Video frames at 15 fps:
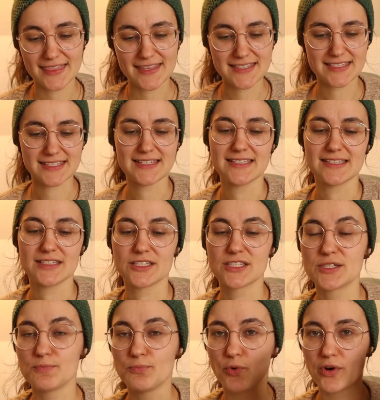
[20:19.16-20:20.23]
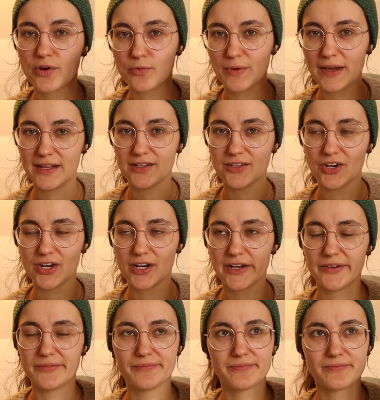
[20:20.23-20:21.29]
This is a sport weight
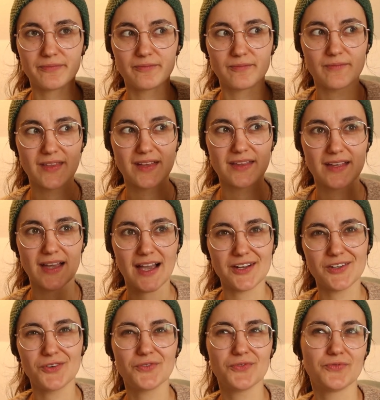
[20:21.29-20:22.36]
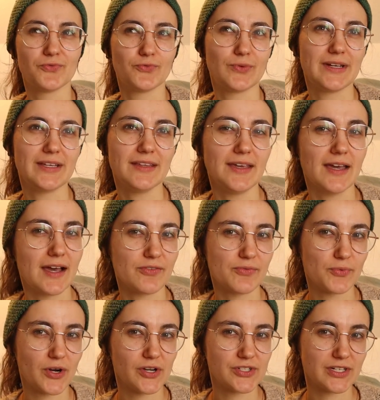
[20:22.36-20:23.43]
yarn. I don't really have a
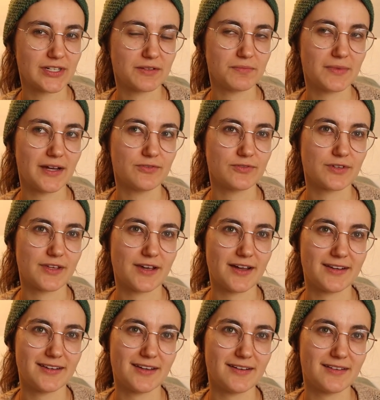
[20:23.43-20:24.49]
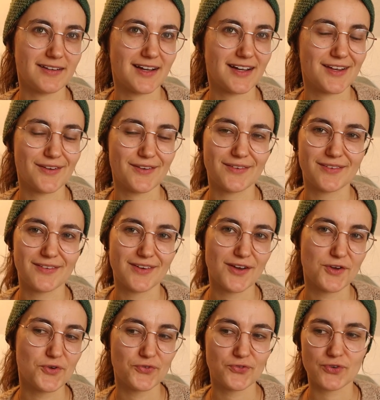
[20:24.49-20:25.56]
project in mind for that yet. I
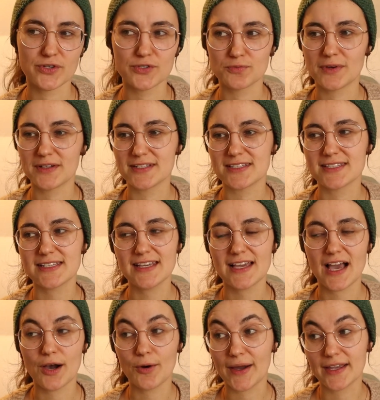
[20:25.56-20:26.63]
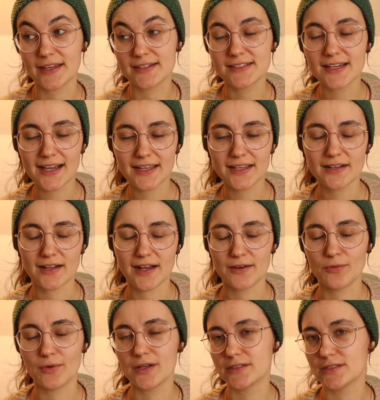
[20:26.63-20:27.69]
first want to see how I can dye it. I
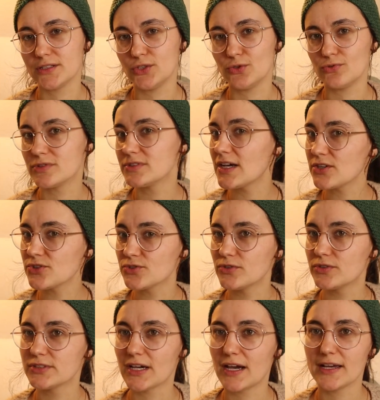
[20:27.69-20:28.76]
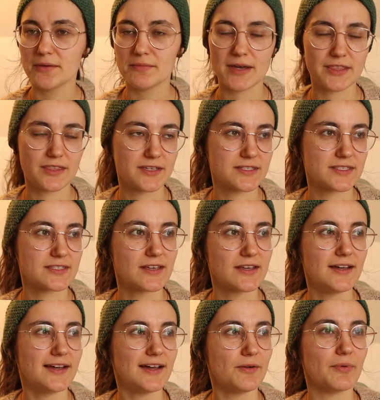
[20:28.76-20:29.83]
want to use natural dyeing methods,
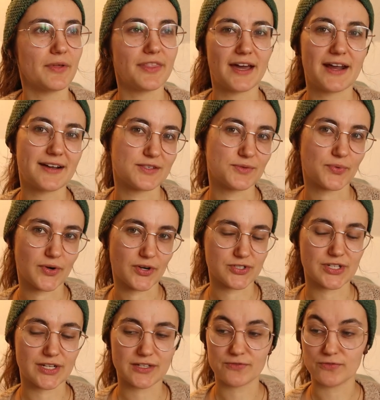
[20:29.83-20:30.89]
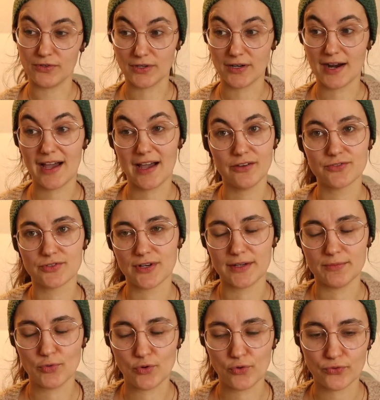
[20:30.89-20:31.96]
but that is a project for after
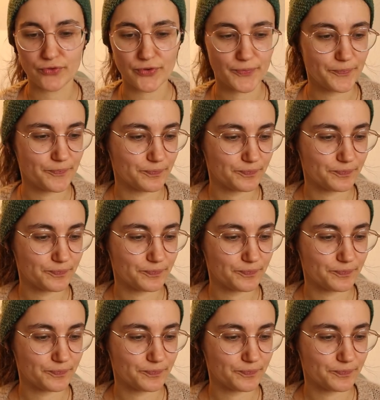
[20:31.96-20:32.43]
I moved.